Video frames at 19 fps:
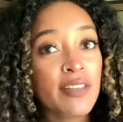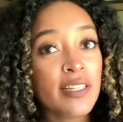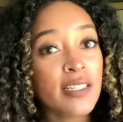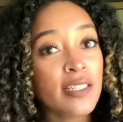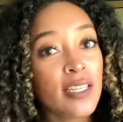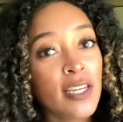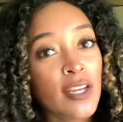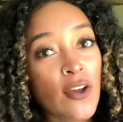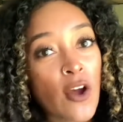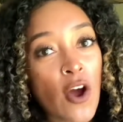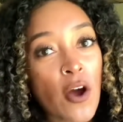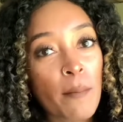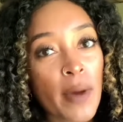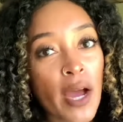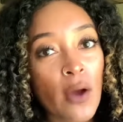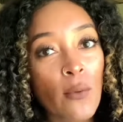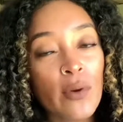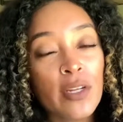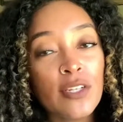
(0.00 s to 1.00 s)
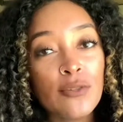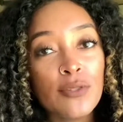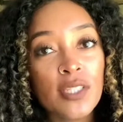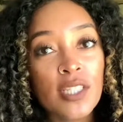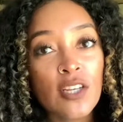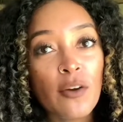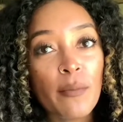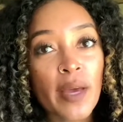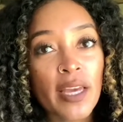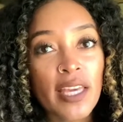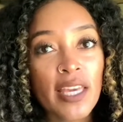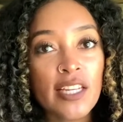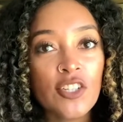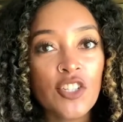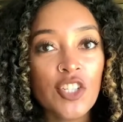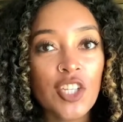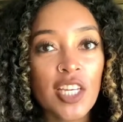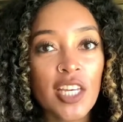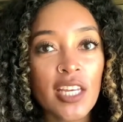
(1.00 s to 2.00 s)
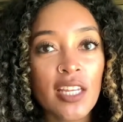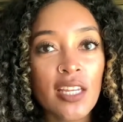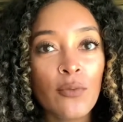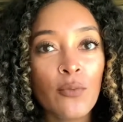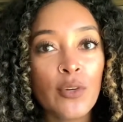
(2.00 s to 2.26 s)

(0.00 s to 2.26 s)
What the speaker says: sitting on my windowsill in my kitchen,